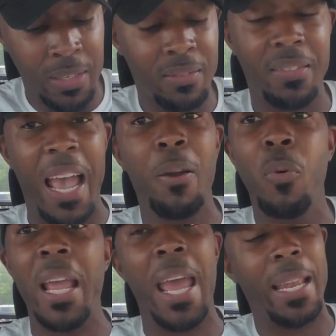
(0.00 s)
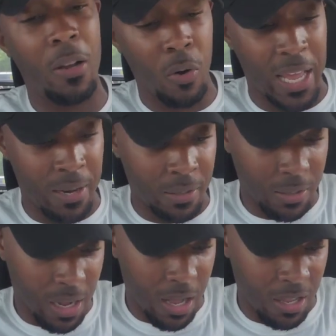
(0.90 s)
Second one had to go ahead and
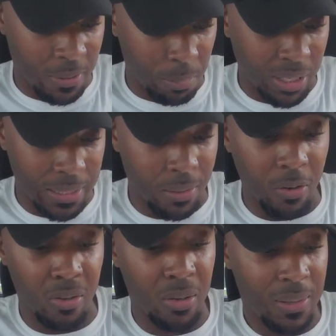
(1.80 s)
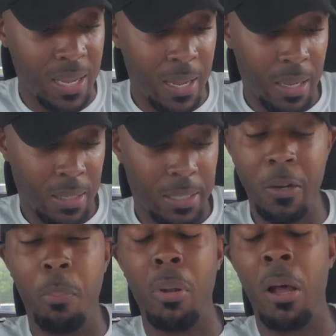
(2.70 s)
uh, complete the little
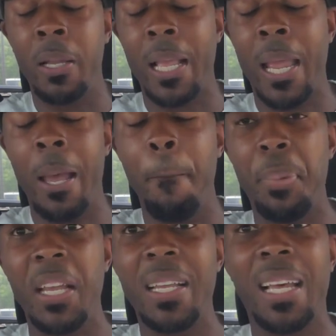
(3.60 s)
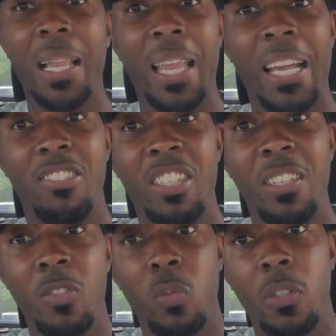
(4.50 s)
Neil Blomkamp collection.
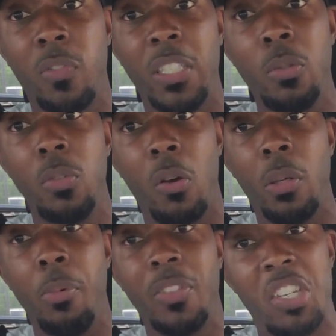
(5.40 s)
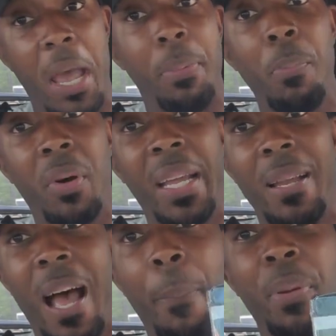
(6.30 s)
This one's for you, Tony Movie Chappie. But
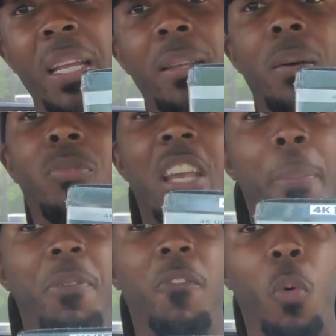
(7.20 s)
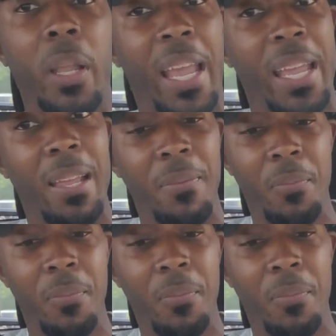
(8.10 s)
I picked up Chappie 4K.